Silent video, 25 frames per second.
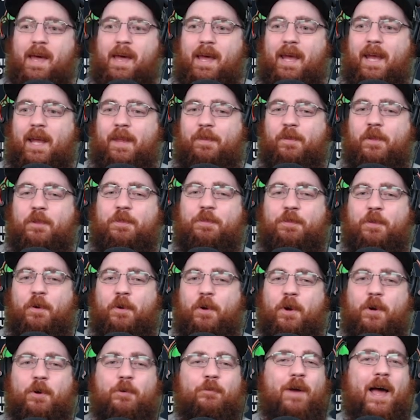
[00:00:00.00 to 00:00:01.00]
In the
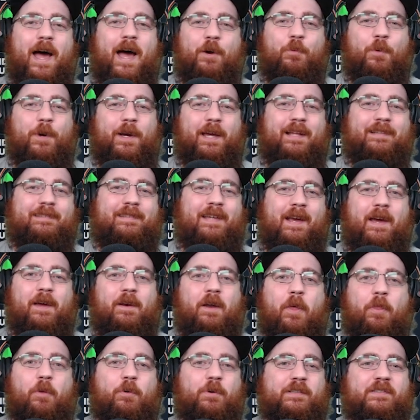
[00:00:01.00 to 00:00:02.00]
third round, we're going to take
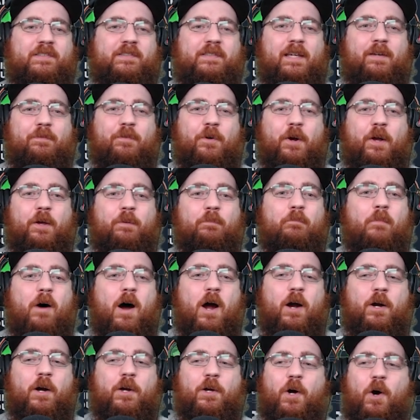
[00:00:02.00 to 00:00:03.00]
another receiver in
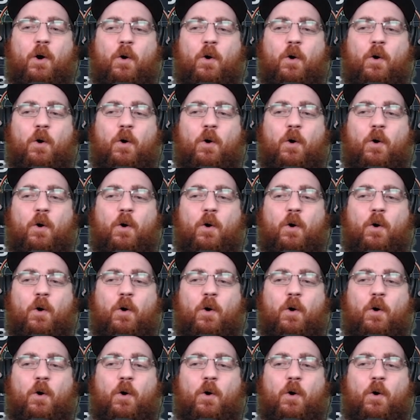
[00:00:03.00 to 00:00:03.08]
Marco